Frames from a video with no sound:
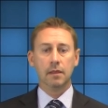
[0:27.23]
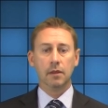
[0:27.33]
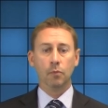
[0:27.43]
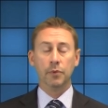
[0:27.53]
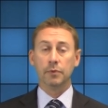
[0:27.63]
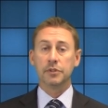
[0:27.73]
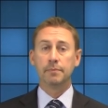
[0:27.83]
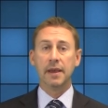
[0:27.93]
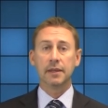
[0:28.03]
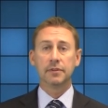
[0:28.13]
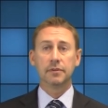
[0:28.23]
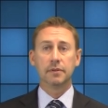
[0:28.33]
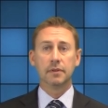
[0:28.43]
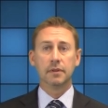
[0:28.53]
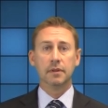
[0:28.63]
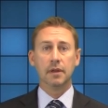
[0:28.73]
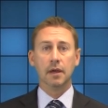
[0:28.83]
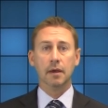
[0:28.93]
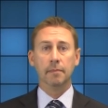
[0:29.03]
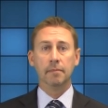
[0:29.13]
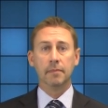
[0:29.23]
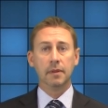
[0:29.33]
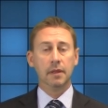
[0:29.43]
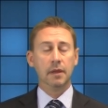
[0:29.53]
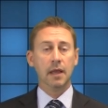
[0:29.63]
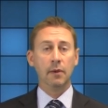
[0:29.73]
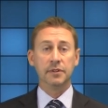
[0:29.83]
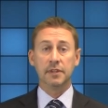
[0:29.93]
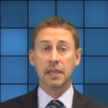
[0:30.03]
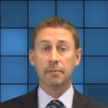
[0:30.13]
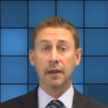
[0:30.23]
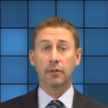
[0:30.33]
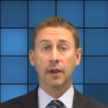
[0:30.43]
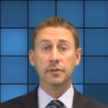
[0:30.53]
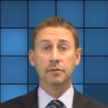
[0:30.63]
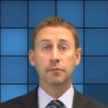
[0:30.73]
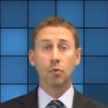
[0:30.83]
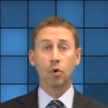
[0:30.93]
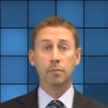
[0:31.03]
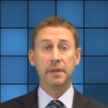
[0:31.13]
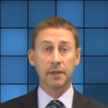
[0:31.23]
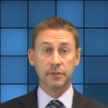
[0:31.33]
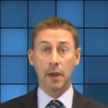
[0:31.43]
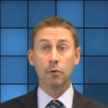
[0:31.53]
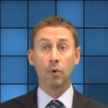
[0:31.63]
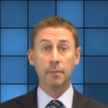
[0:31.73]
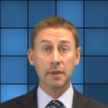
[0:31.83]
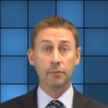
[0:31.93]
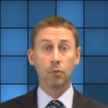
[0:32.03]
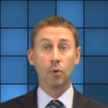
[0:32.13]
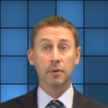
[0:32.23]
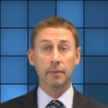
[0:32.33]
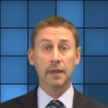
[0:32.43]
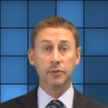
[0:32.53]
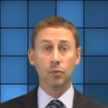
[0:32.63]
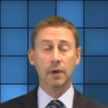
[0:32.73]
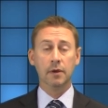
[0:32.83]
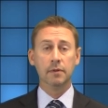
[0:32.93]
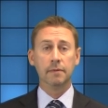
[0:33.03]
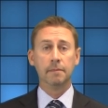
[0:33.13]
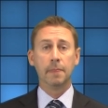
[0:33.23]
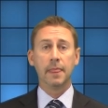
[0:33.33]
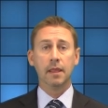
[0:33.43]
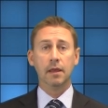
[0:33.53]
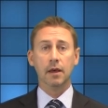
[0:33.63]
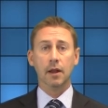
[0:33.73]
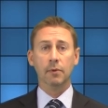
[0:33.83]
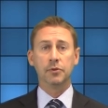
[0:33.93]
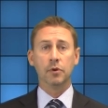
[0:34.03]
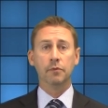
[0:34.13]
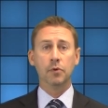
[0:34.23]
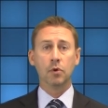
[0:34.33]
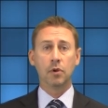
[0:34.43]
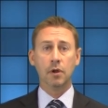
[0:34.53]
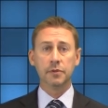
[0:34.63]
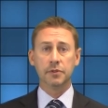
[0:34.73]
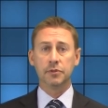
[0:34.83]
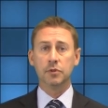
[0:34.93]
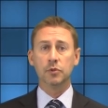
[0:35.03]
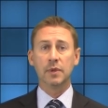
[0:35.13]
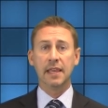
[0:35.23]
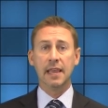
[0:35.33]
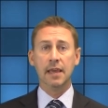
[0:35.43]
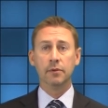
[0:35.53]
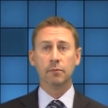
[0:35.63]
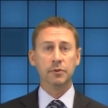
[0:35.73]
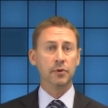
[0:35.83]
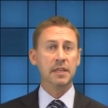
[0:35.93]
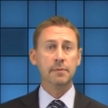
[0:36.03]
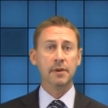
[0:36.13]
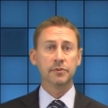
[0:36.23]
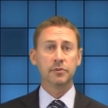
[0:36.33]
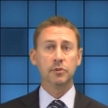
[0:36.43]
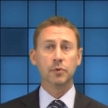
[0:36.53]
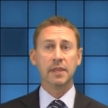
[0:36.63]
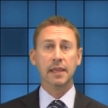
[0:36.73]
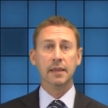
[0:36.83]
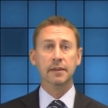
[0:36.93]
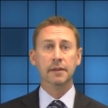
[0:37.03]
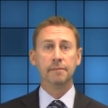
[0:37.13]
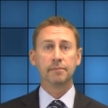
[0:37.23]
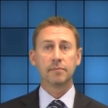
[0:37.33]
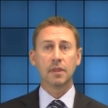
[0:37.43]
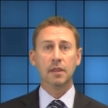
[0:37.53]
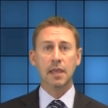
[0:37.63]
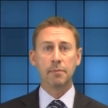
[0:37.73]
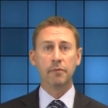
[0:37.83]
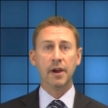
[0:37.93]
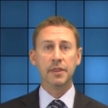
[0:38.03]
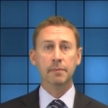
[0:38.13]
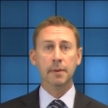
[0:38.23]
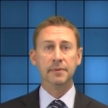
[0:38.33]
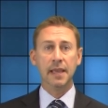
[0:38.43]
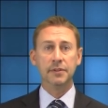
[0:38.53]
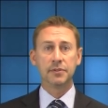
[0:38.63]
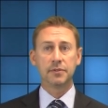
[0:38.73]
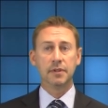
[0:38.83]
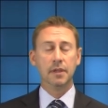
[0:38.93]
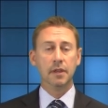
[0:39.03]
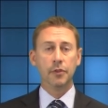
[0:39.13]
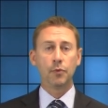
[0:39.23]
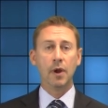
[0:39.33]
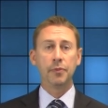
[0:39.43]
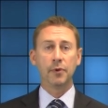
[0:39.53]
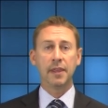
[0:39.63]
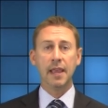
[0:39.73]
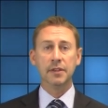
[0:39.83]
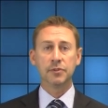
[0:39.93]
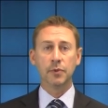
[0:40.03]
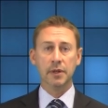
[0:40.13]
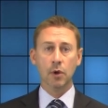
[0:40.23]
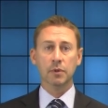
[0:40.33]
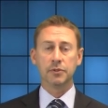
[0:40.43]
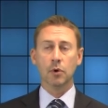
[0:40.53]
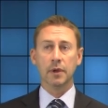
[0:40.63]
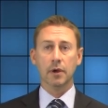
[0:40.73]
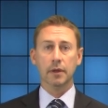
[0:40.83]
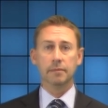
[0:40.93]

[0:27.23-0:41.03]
With respect. I like to keep my clients informed because I would want to be informed as well. Return phone calls as soon as we can, return emails as soon as we can, and provide them updates throughout their case so they know what's going on.